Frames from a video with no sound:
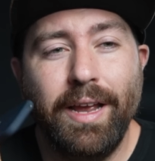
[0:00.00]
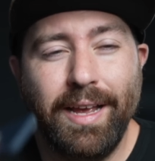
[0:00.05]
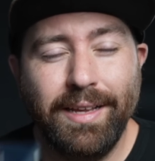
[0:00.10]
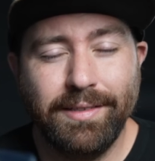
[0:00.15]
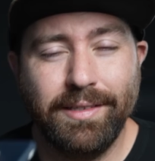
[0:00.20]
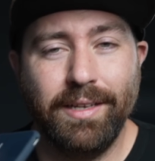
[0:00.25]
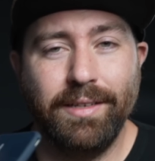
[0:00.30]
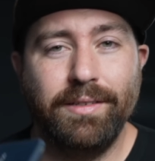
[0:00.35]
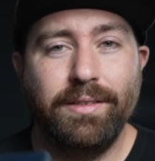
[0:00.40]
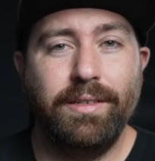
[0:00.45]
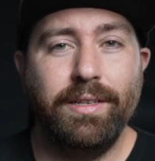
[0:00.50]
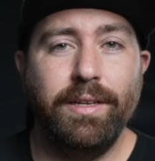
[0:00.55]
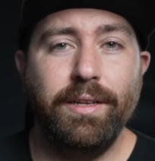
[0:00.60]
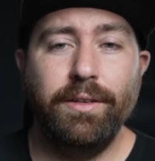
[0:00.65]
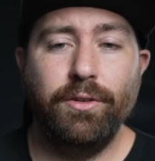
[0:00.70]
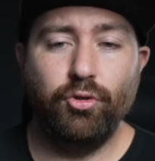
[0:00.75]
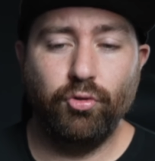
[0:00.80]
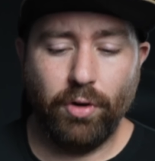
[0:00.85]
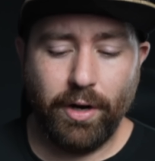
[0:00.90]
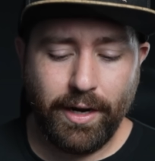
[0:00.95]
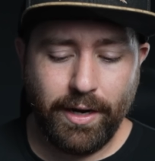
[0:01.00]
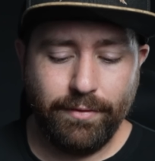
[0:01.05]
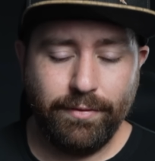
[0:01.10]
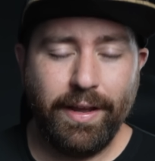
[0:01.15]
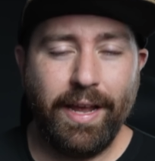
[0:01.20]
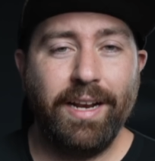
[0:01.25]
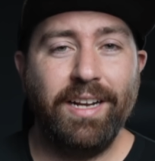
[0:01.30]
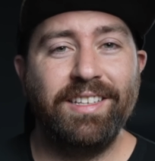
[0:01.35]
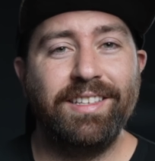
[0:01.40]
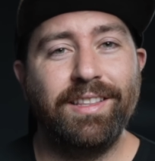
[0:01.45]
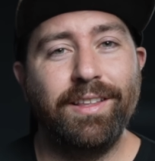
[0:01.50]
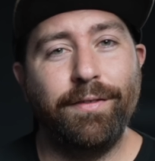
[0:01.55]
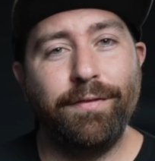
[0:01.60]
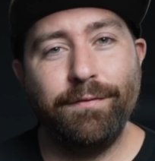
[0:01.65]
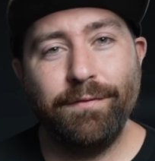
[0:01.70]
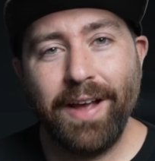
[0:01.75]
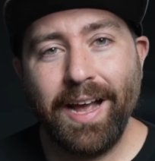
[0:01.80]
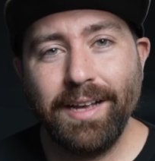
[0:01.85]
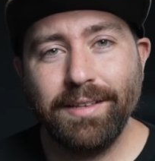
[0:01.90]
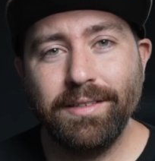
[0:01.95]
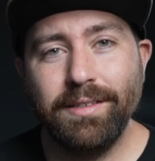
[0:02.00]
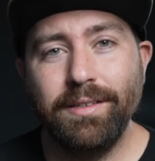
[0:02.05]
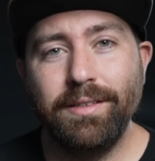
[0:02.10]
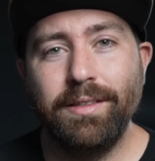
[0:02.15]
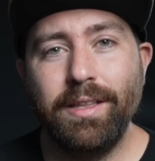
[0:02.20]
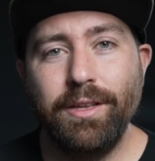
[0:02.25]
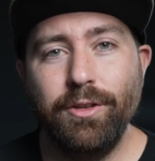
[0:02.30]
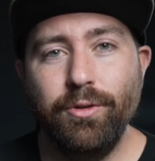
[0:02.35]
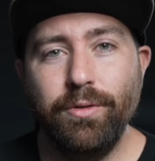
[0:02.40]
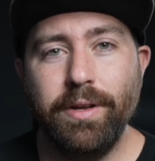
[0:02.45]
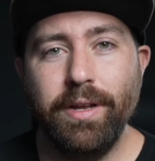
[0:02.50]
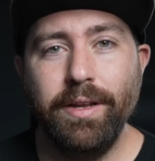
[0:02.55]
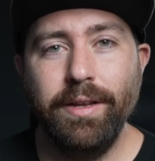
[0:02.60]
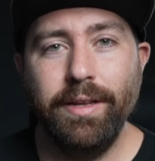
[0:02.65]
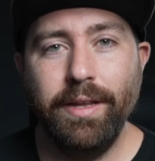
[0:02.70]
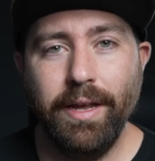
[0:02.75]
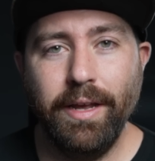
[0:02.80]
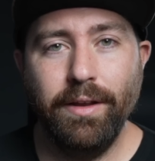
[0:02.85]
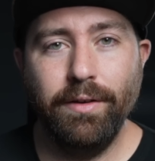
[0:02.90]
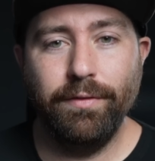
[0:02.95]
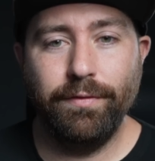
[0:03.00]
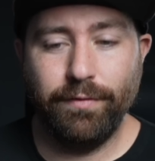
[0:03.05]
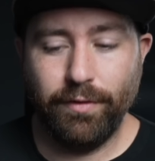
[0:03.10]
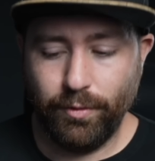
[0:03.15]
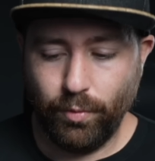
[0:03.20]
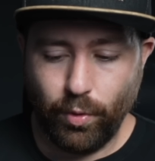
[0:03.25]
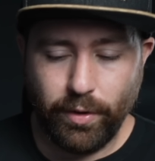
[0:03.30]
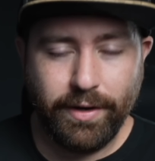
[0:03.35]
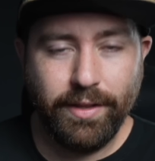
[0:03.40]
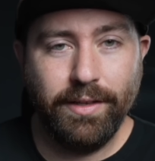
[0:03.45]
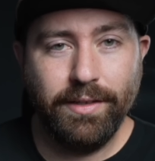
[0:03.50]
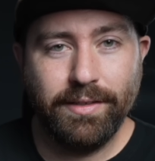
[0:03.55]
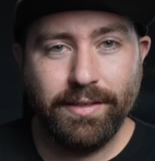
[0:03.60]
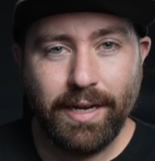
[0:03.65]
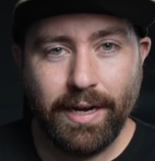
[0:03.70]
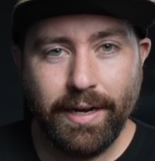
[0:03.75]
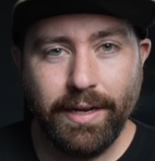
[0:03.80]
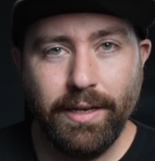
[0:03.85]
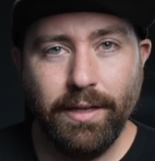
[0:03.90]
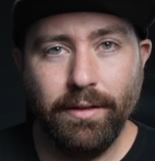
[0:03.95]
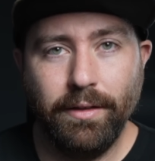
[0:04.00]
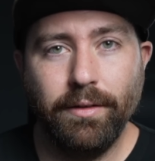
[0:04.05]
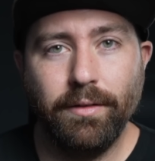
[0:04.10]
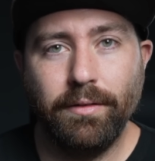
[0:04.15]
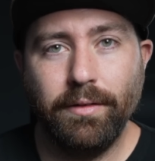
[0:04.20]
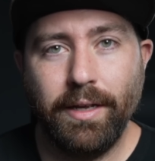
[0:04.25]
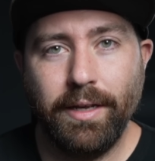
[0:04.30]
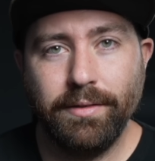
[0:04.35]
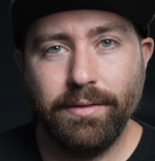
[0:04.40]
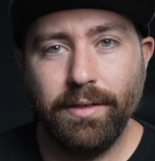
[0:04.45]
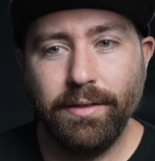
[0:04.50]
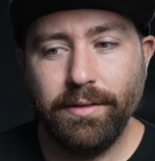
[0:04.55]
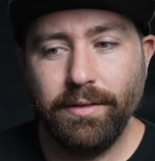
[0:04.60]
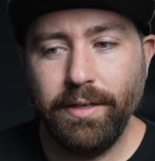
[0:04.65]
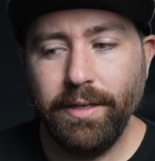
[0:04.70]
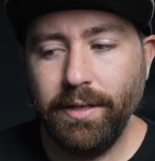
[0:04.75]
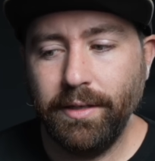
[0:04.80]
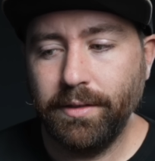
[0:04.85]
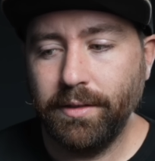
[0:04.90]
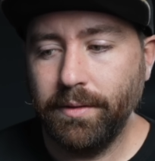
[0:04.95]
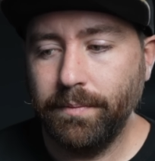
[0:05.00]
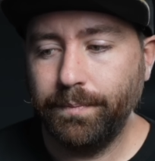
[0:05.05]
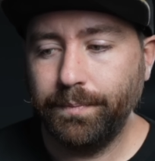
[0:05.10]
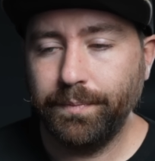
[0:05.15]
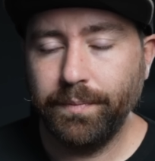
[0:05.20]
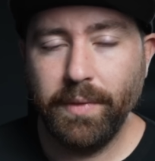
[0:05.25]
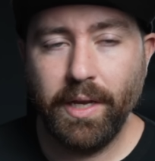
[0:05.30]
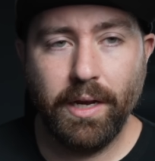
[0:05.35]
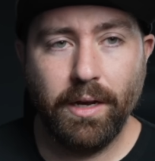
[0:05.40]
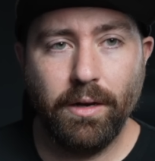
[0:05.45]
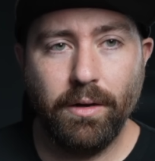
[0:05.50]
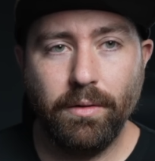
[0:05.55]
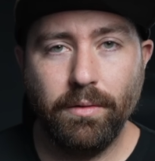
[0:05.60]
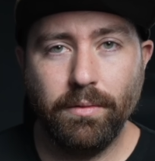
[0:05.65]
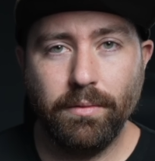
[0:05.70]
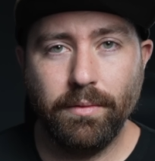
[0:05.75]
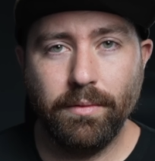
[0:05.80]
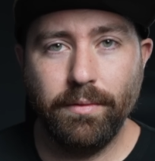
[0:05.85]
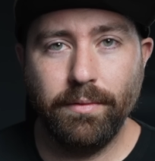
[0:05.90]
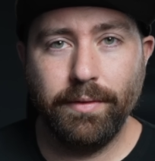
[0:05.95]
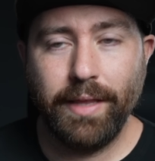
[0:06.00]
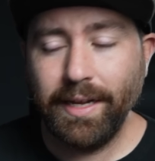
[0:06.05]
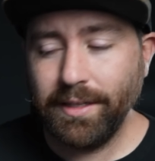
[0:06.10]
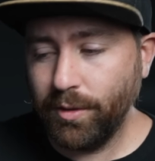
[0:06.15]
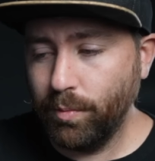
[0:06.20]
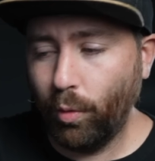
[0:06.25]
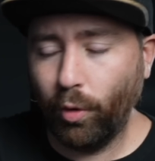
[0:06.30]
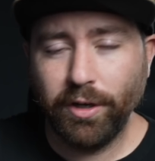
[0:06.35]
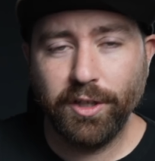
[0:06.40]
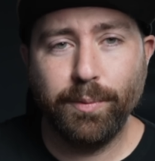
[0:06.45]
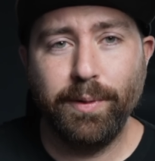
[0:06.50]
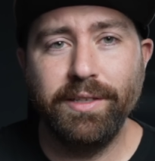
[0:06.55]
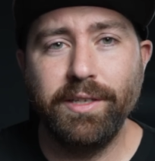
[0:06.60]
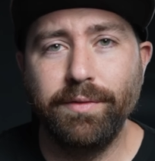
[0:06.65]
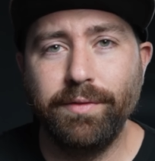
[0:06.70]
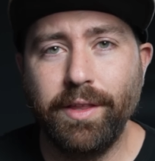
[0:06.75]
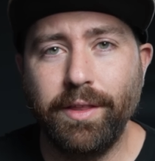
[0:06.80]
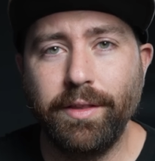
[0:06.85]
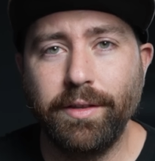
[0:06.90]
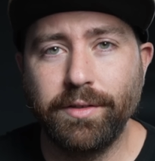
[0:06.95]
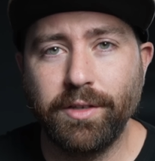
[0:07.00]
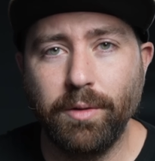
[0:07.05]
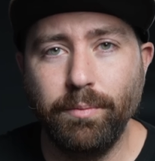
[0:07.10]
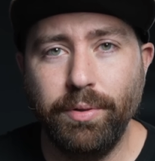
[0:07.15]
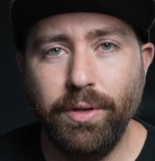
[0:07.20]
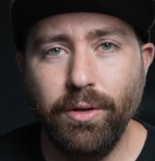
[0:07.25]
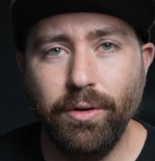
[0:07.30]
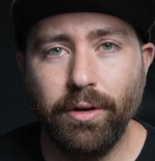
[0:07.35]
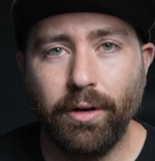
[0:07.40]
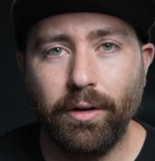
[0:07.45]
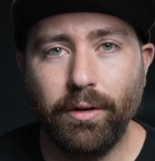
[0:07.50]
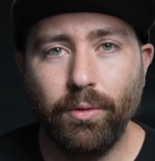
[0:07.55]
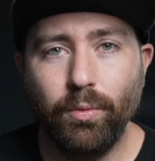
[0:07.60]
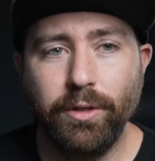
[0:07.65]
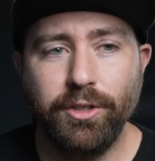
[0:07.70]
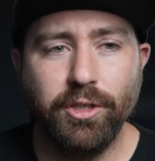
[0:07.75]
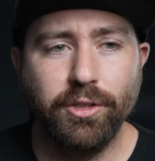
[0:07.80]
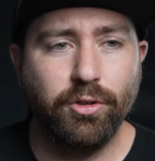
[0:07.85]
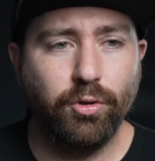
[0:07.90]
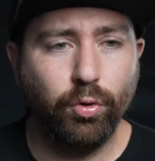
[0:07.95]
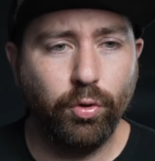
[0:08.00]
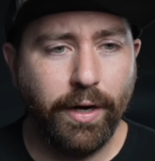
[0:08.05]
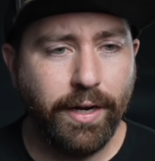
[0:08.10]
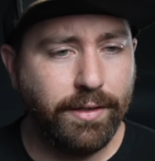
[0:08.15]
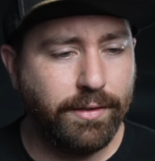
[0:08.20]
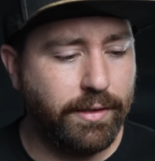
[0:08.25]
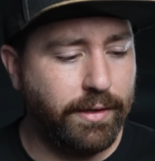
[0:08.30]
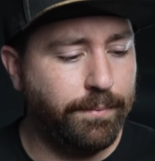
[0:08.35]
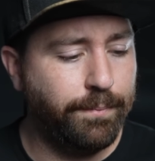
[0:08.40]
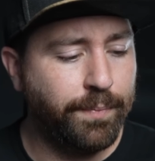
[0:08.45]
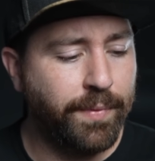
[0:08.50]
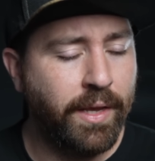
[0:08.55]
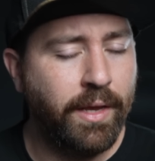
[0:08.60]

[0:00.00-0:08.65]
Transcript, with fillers: SSD drive, and it's the fastest that you can get for one of these tiny little SSDs. Now, that's more expensive than this computer, which is crazy.